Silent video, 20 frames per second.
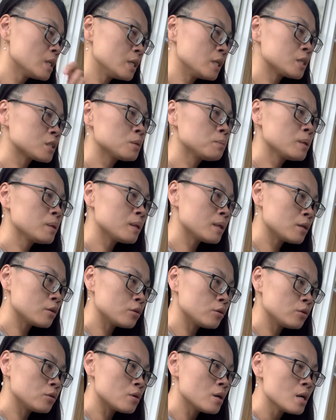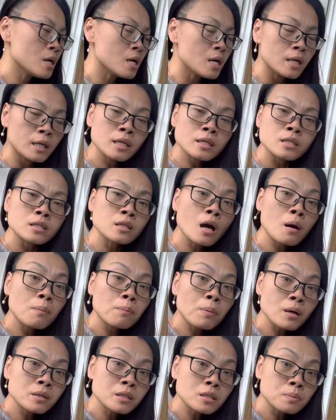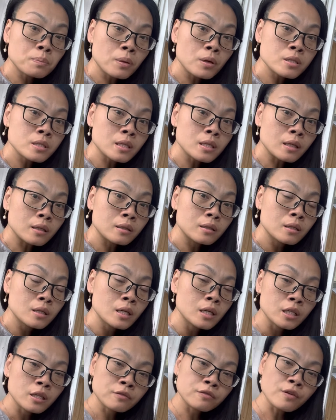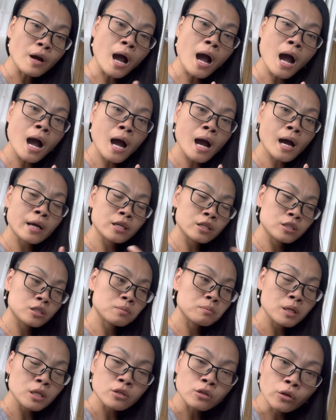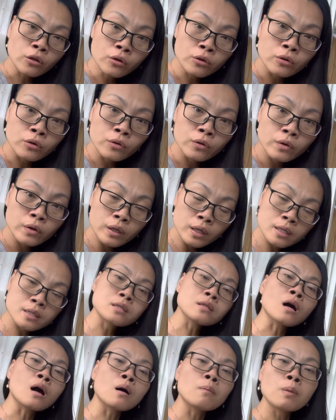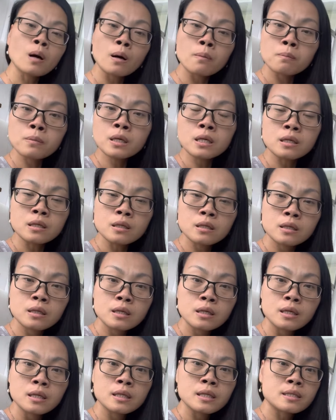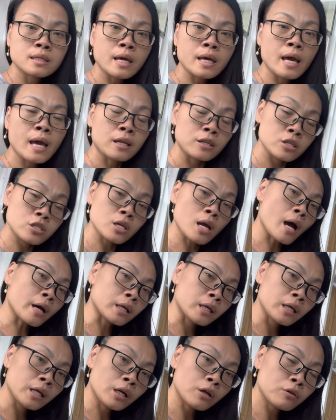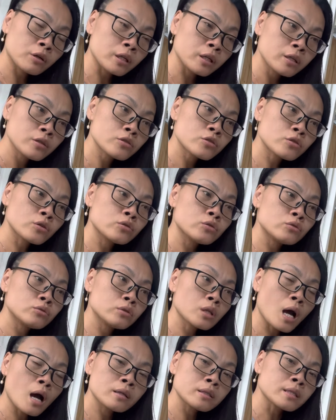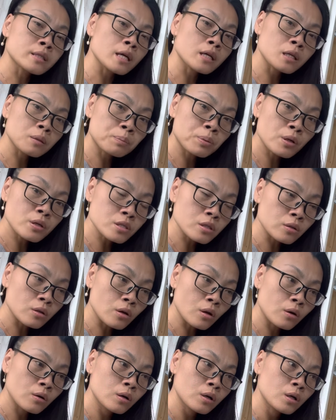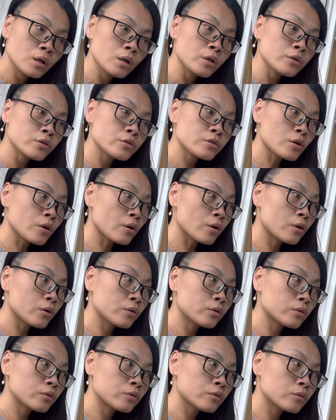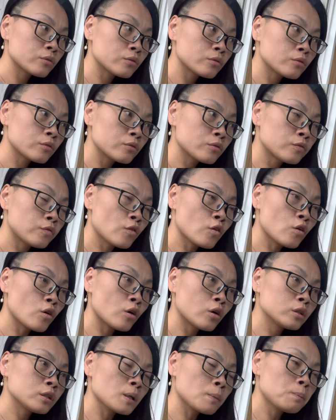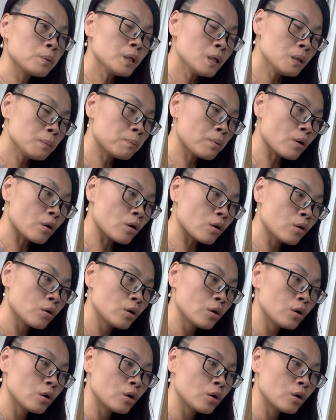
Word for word: intimidate you, it's not about this person. If I intimidate you, it's not about me. It's the energy I carry. So do not take it personal. So for the people,